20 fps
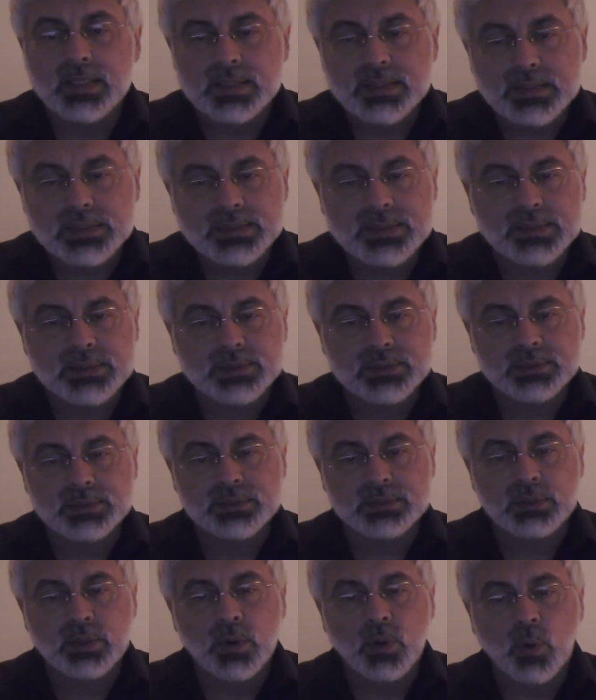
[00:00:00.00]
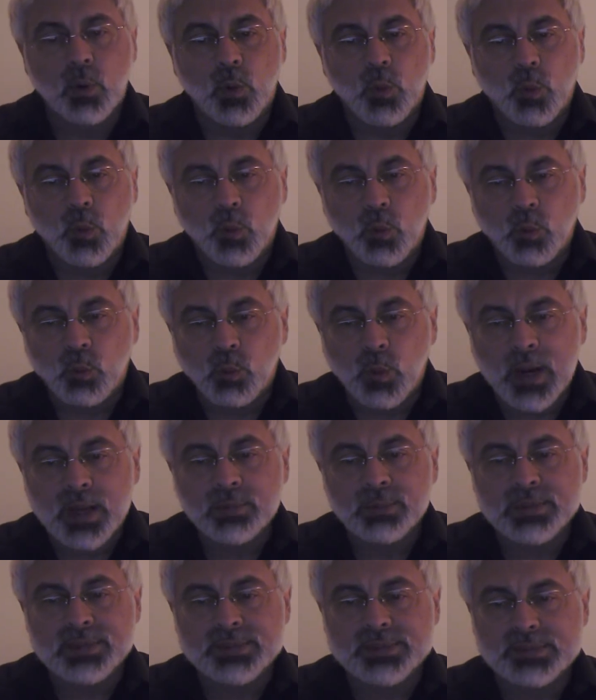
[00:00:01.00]
This is
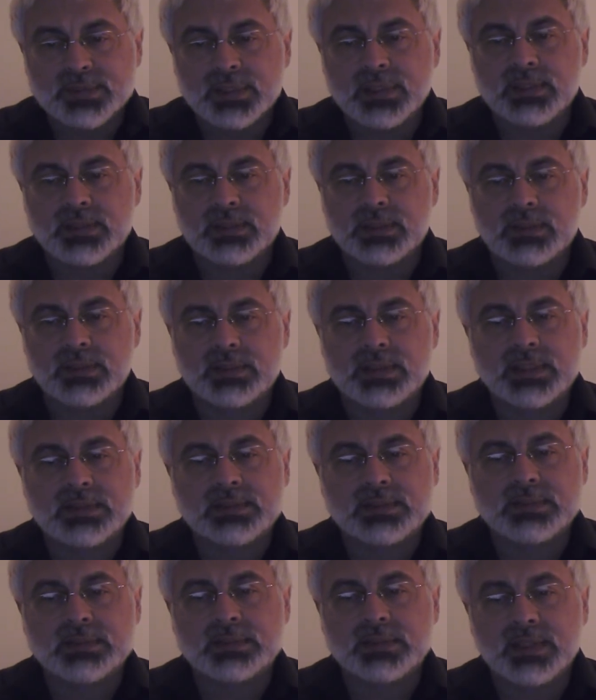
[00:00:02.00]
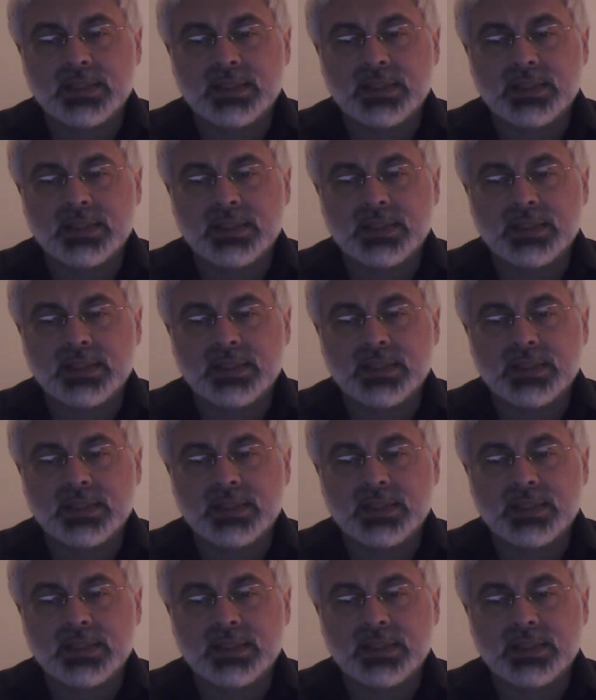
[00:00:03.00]
why we say that